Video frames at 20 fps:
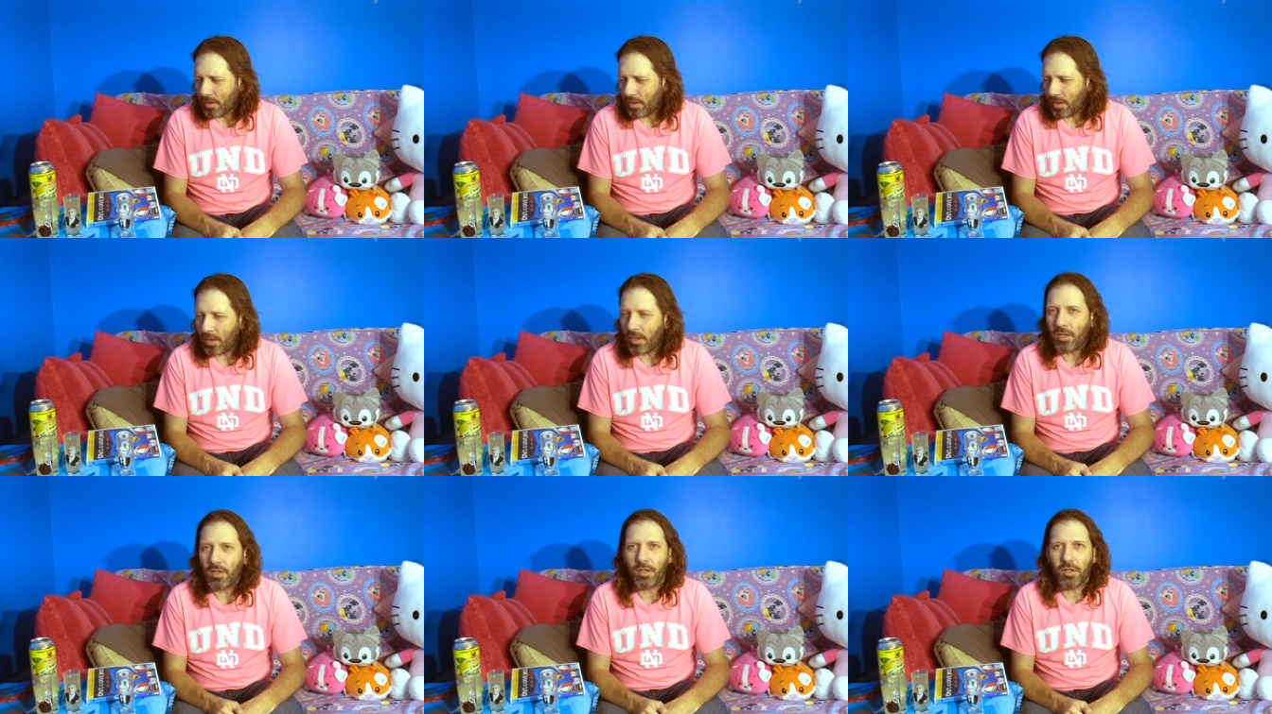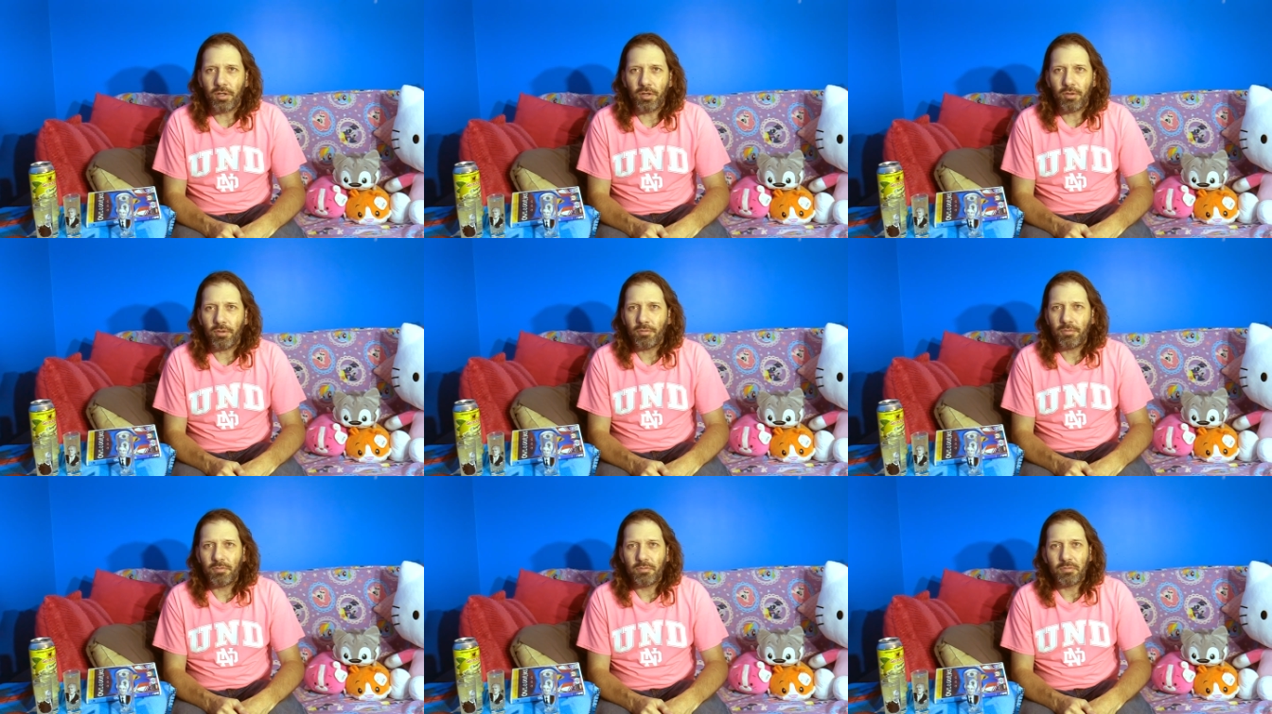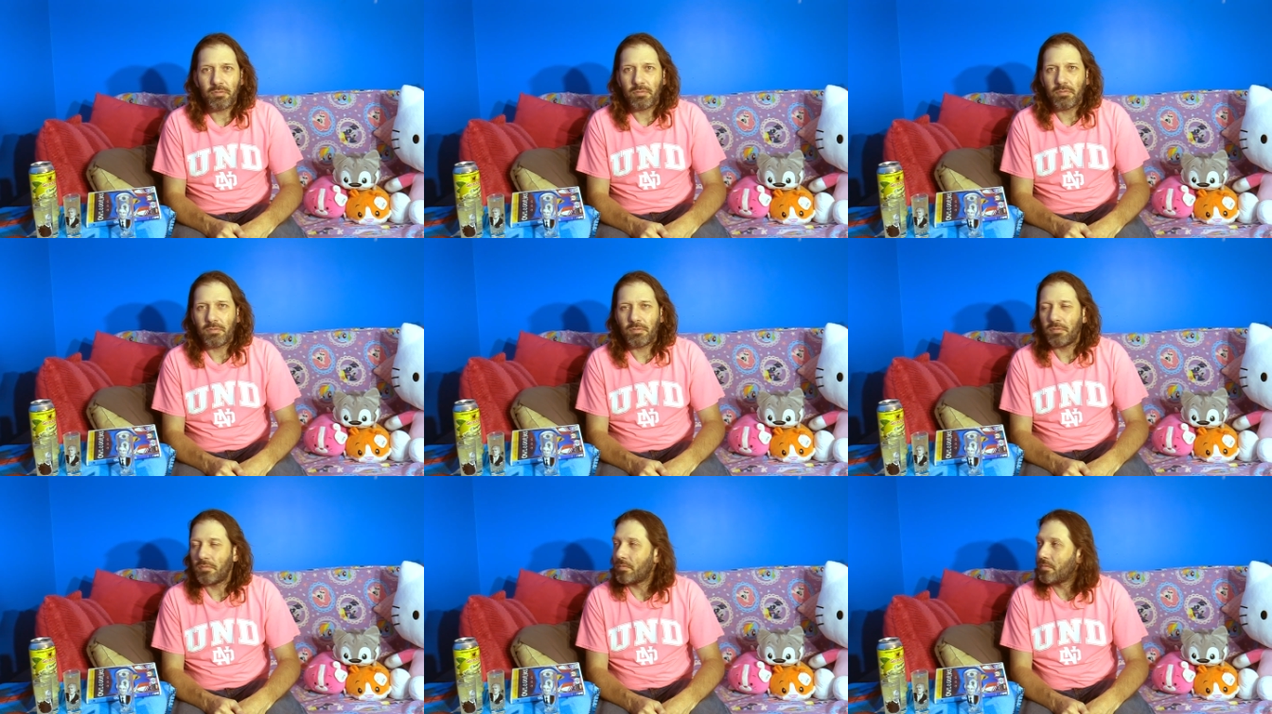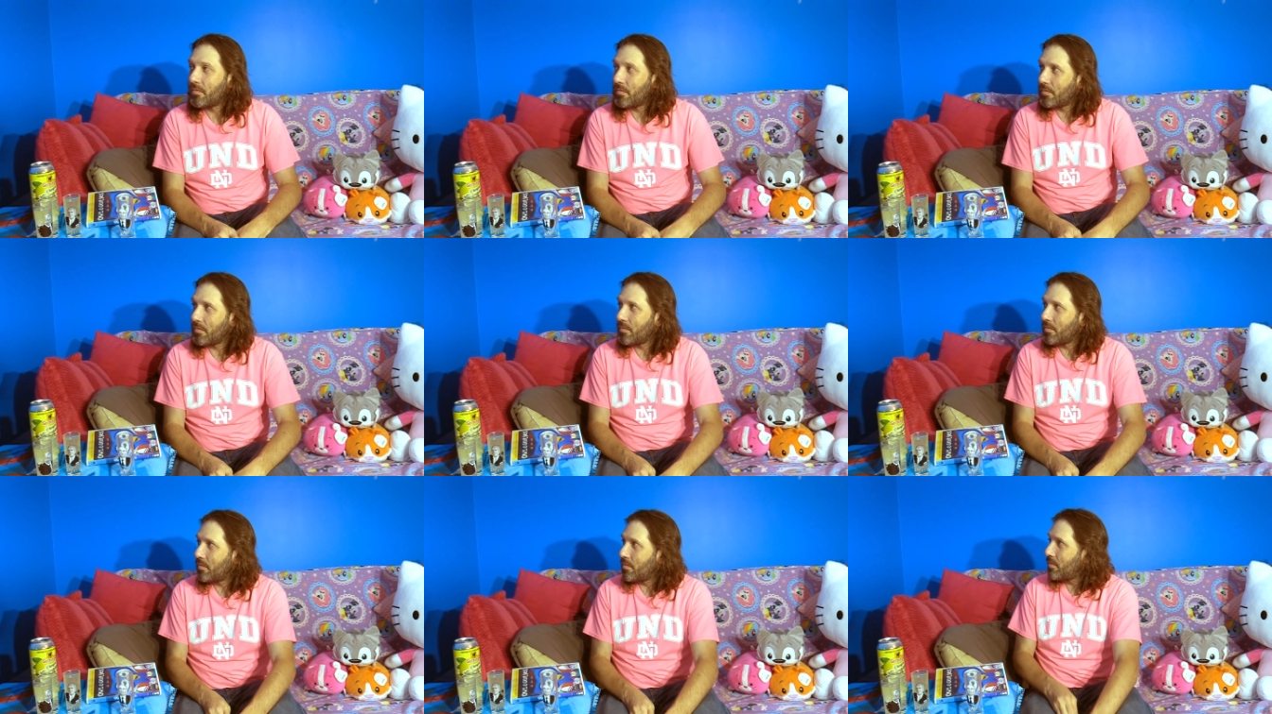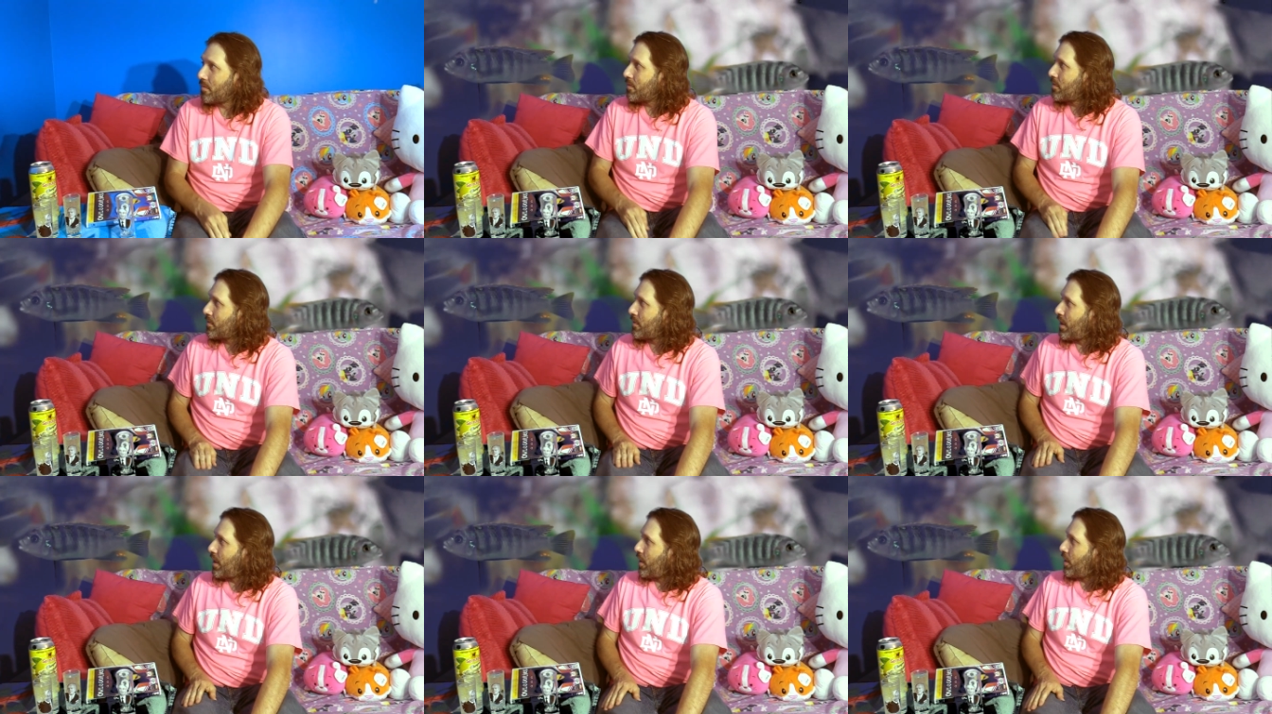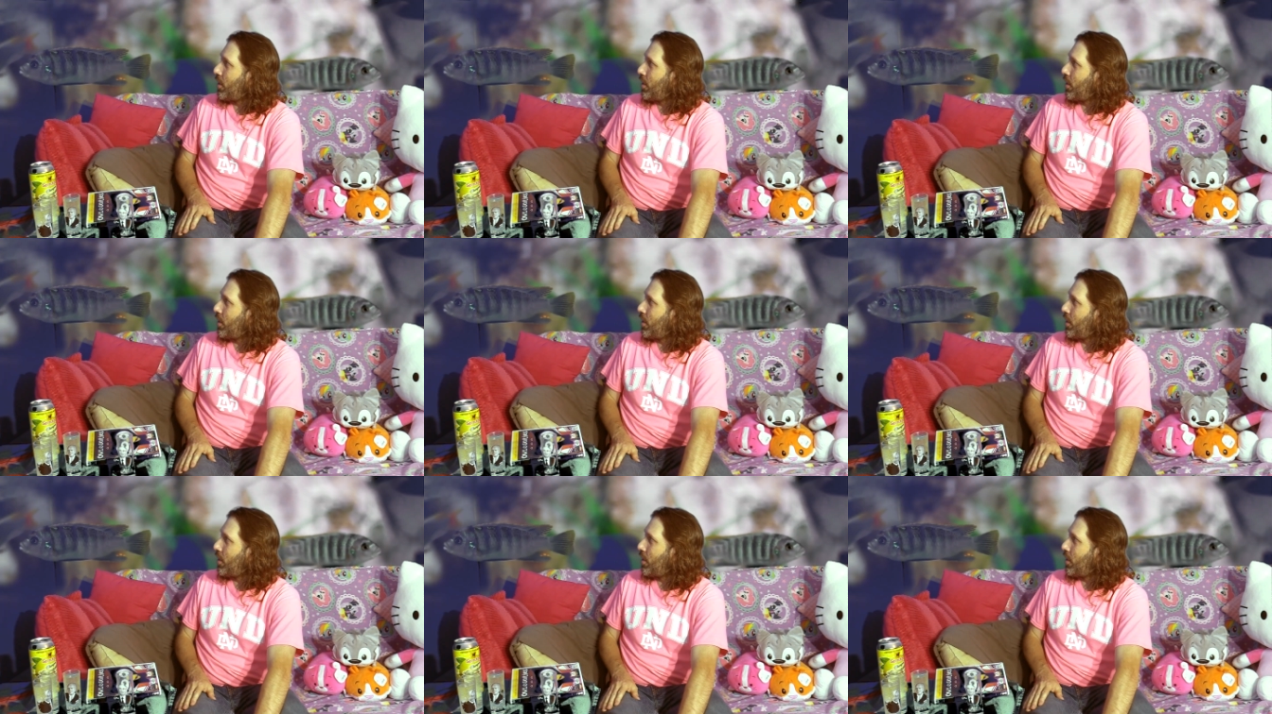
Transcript: I don't know. I